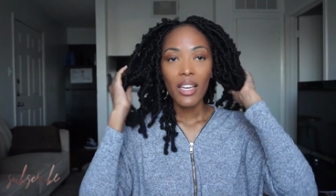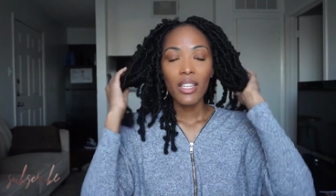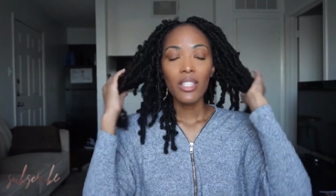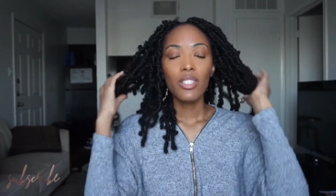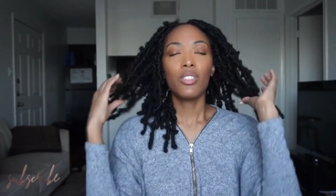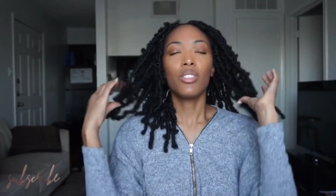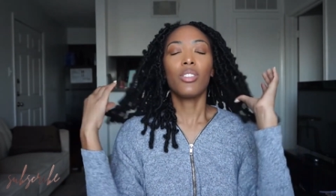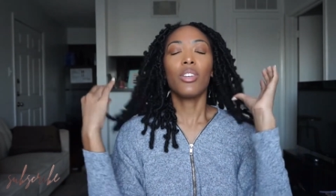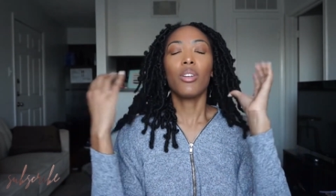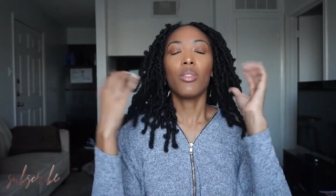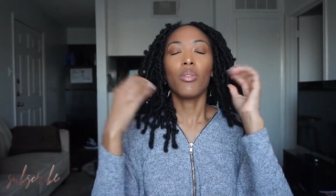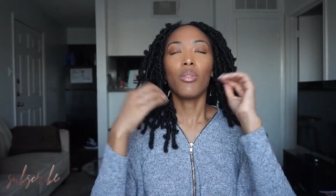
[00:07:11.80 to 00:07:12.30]

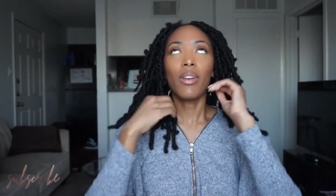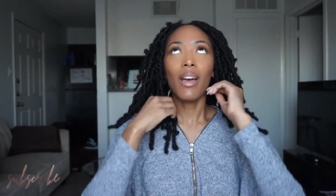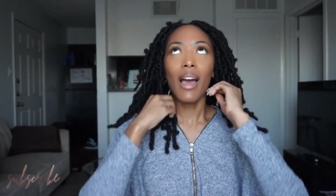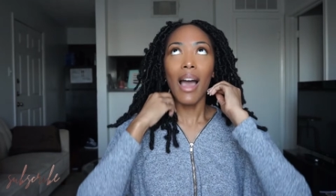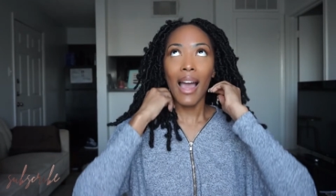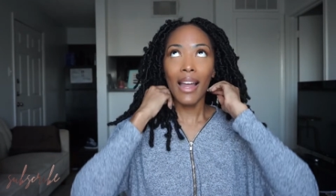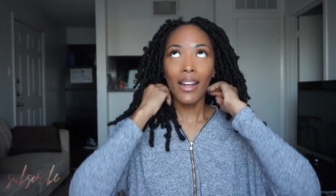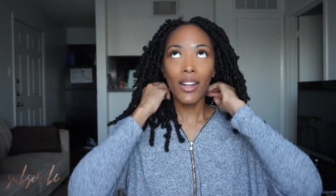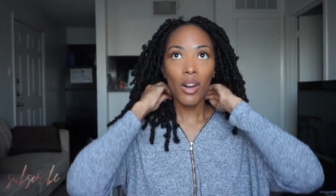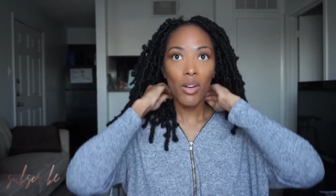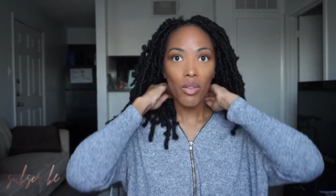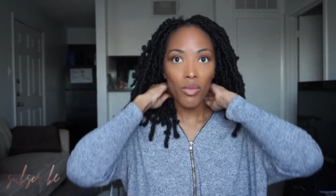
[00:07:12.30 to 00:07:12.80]
so
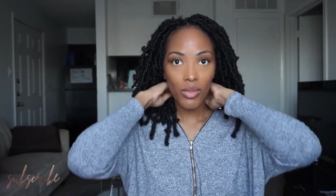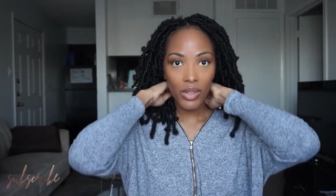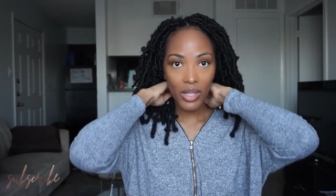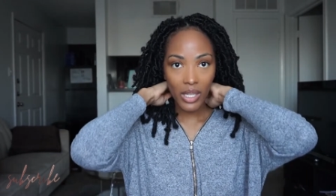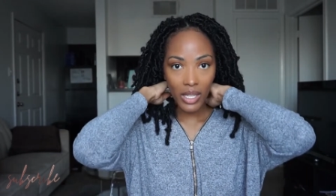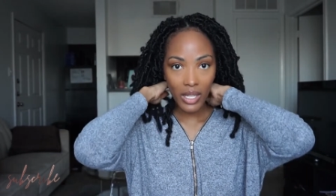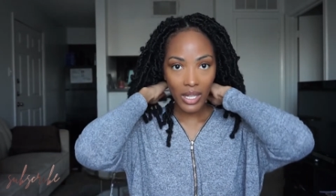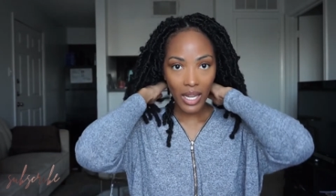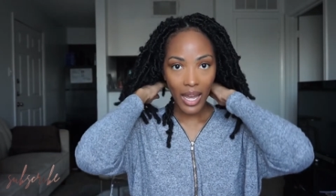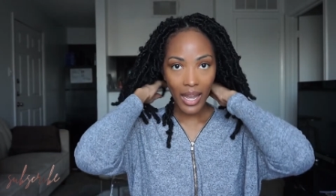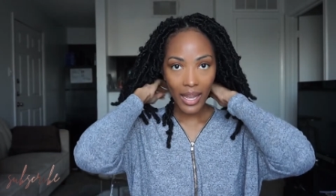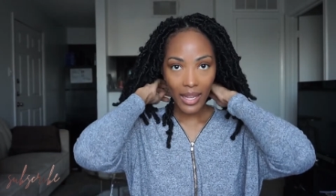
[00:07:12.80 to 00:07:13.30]
I don't really
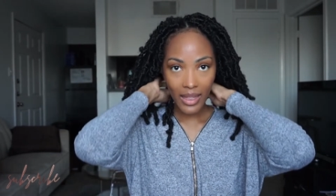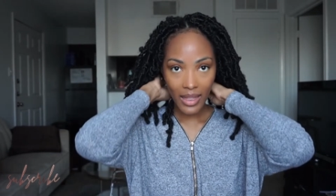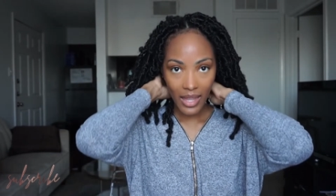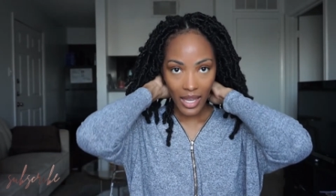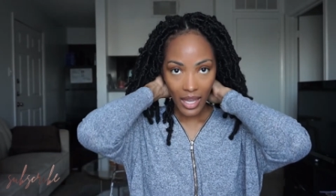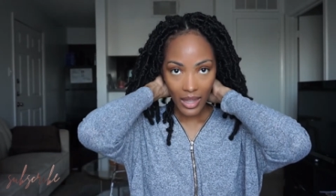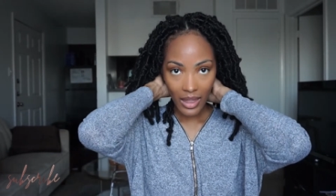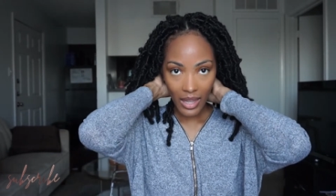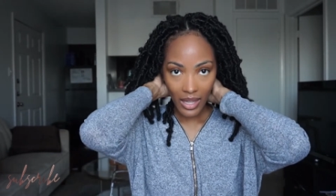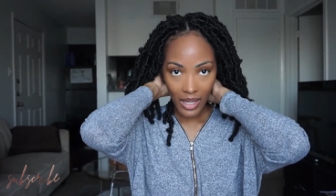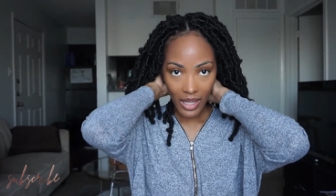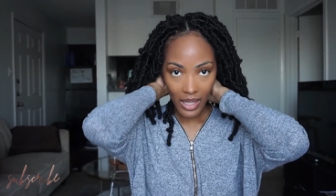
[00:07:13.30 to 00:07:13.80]
like
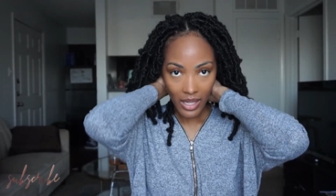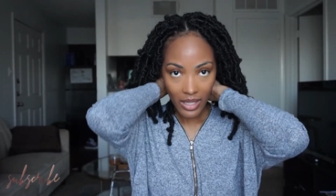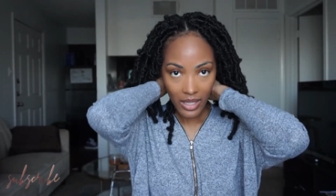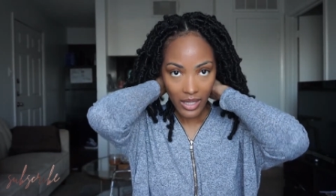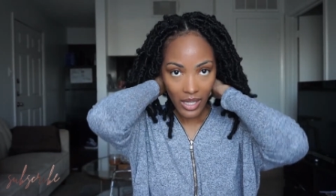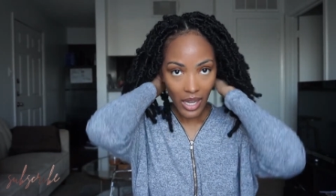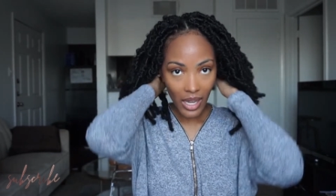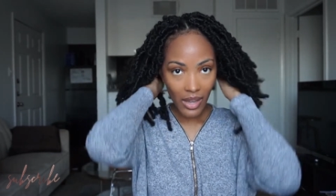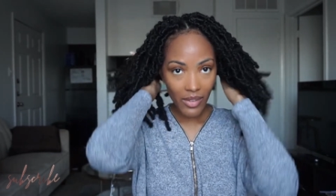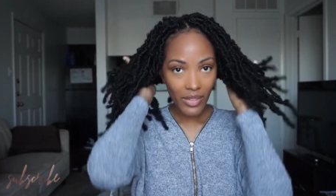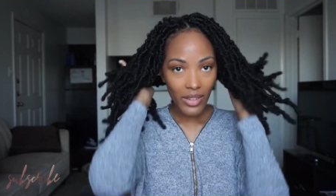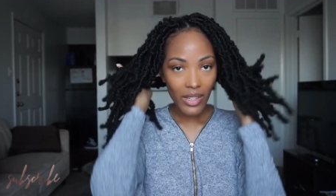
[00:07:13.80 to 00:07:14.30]
that it's
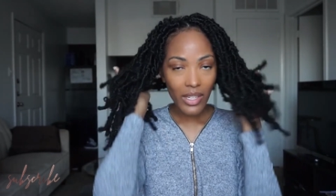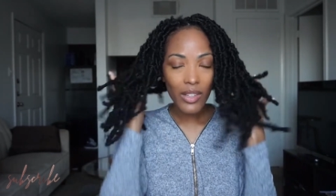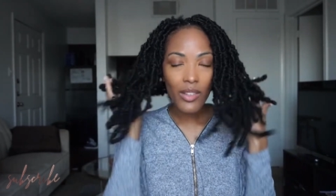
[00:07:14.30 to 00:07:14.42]
heavy.